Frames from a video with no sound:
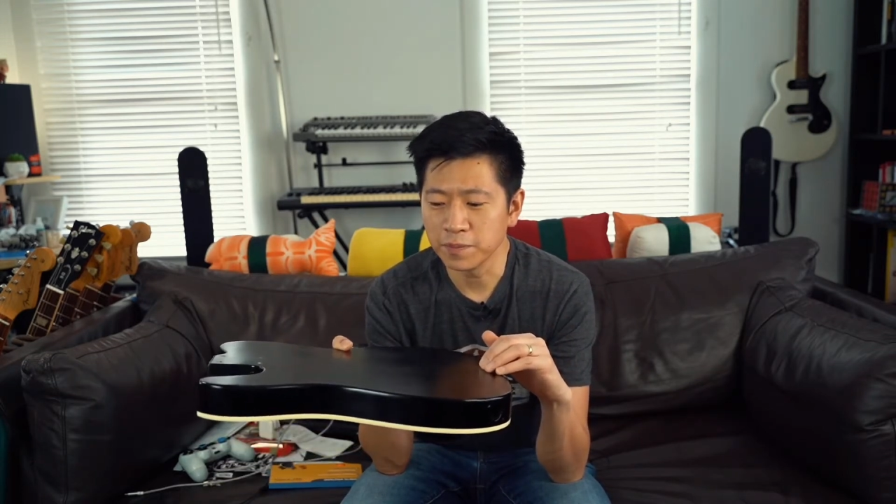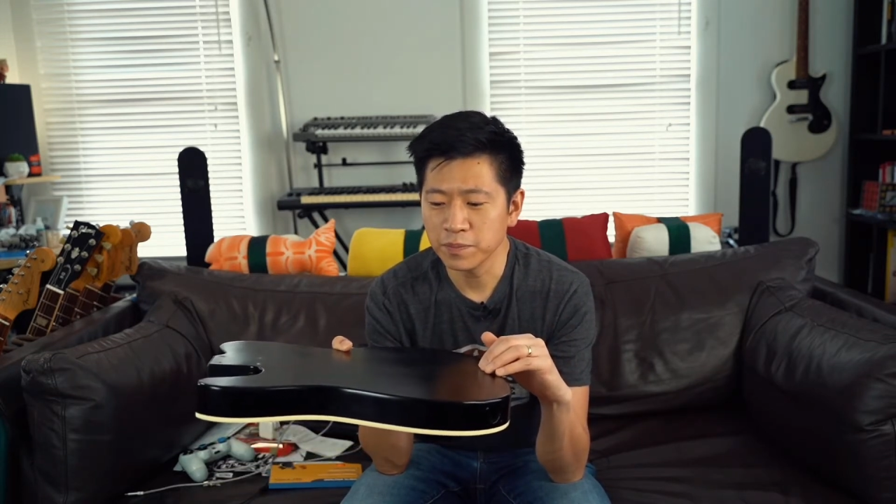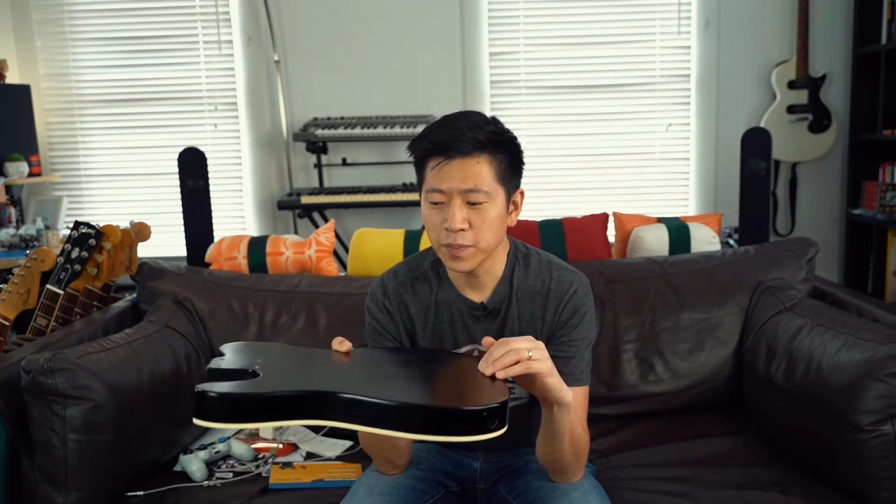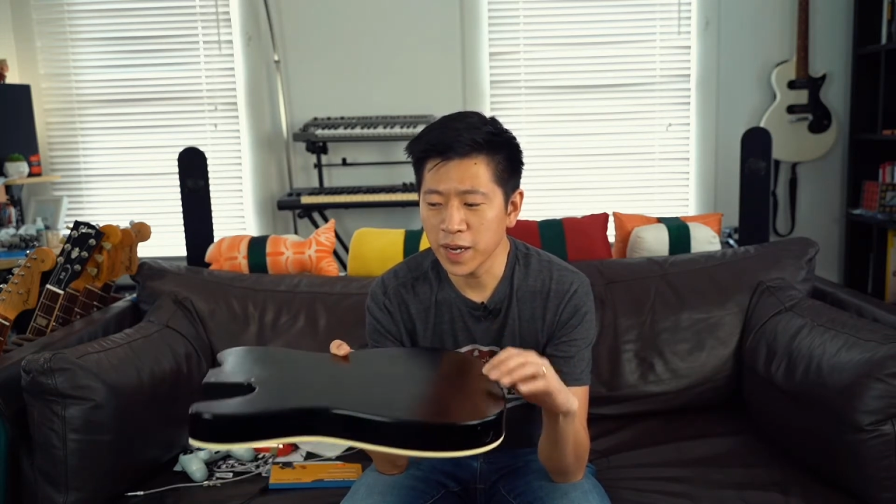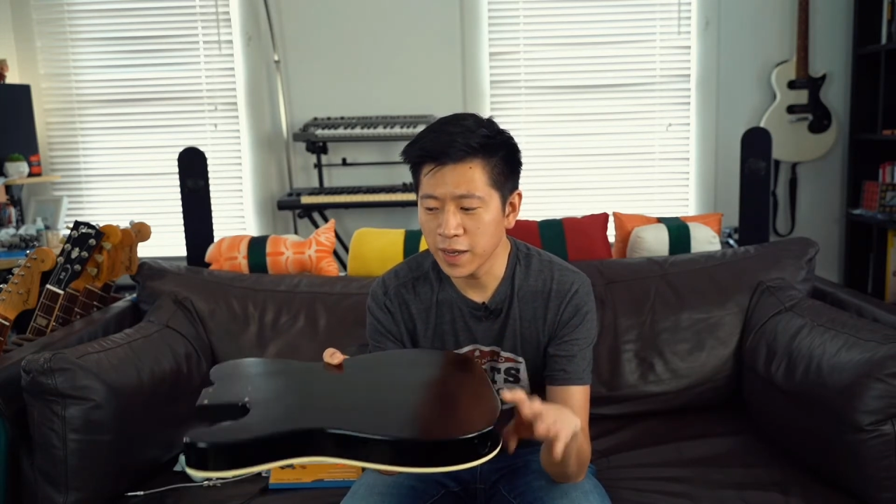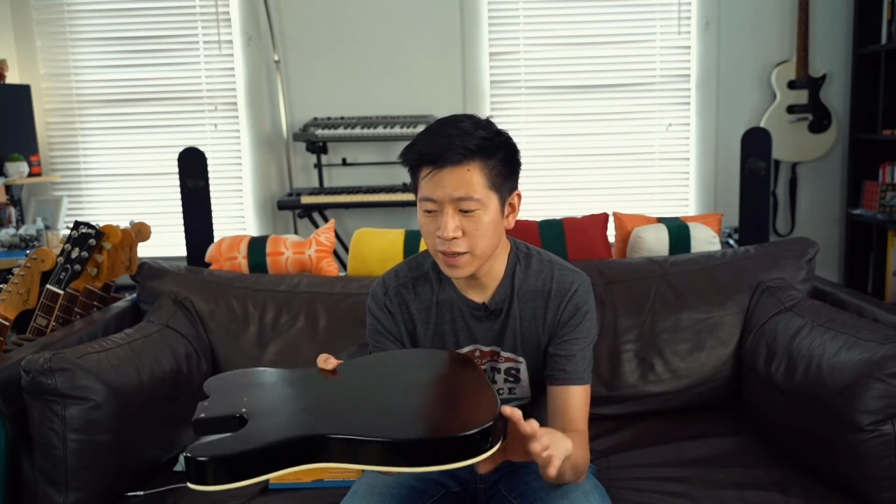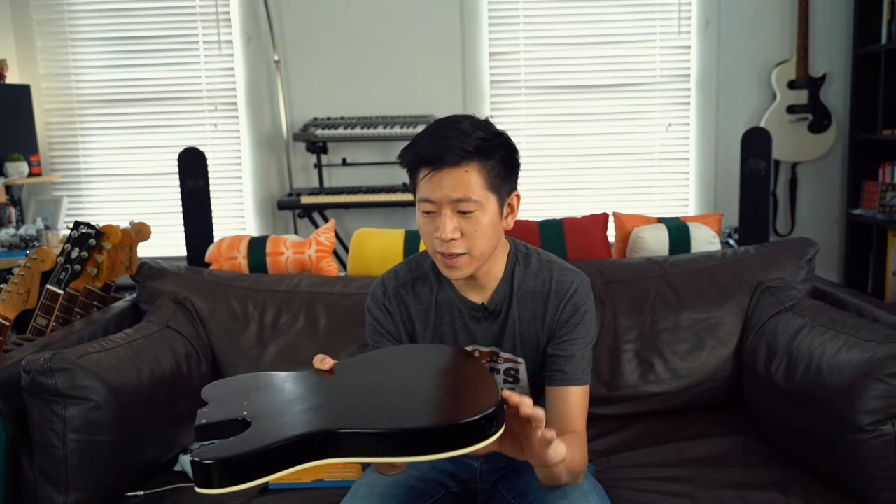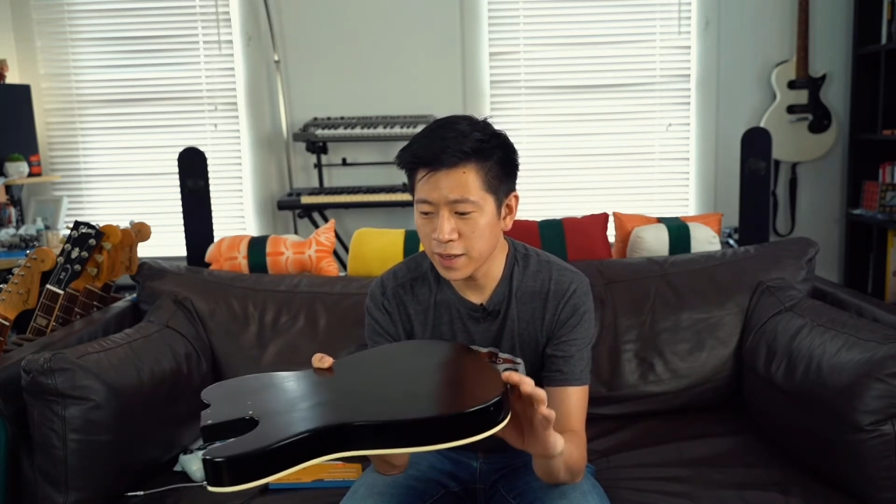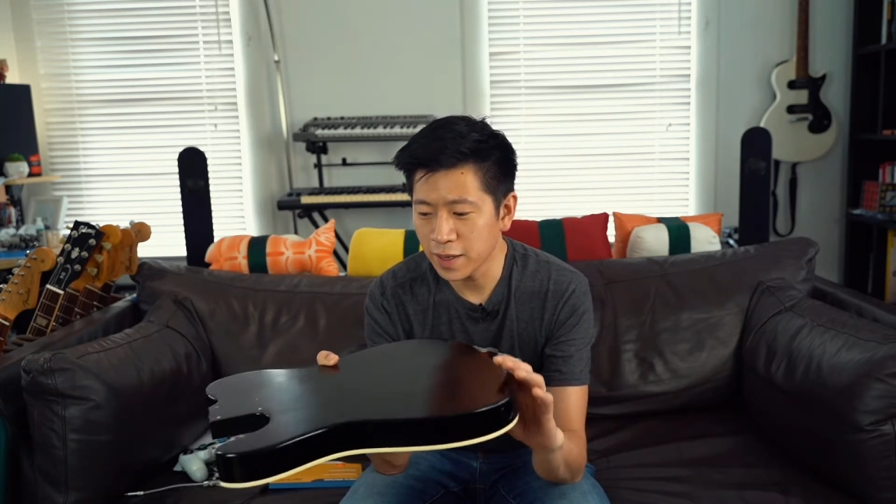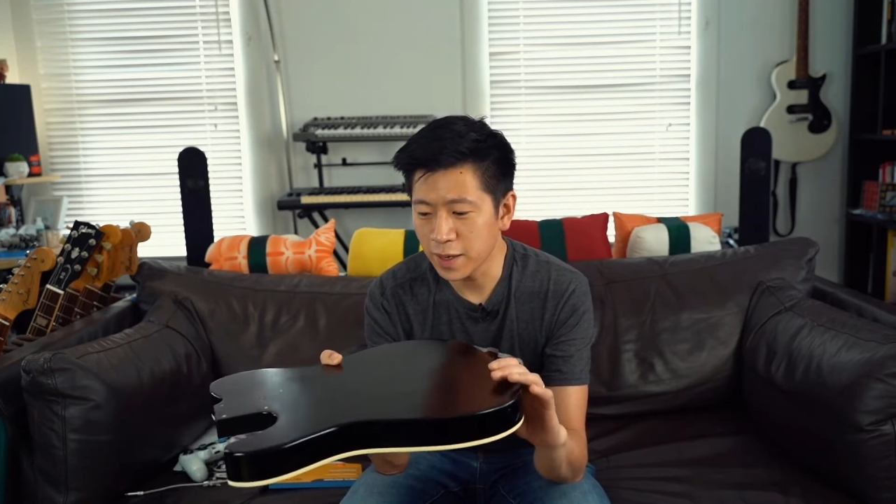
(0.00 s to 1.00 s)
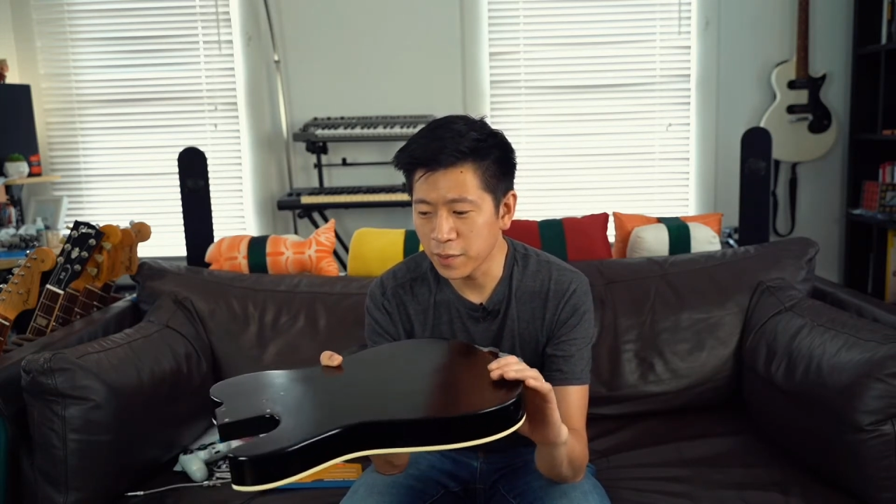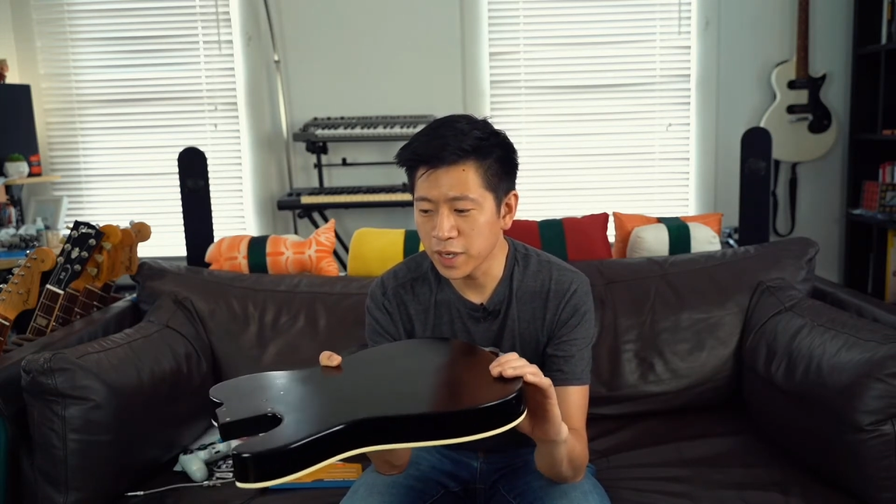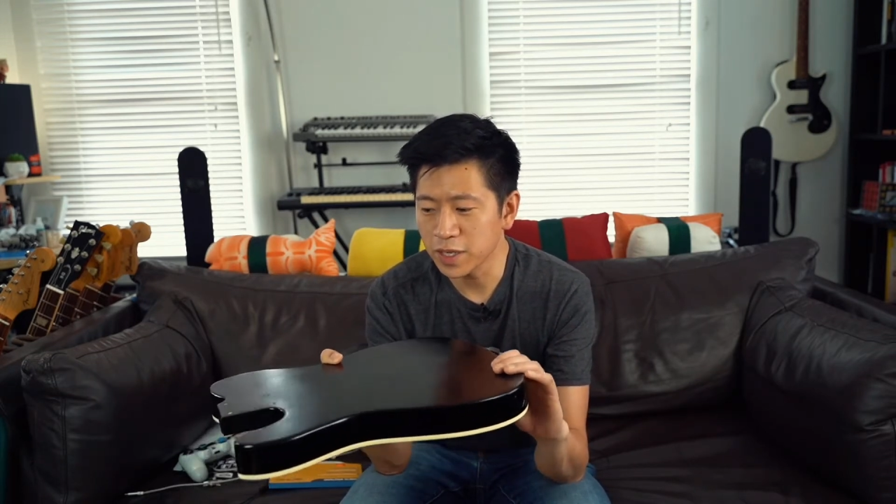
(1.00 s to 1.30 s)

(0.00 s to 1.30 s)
But I'm going to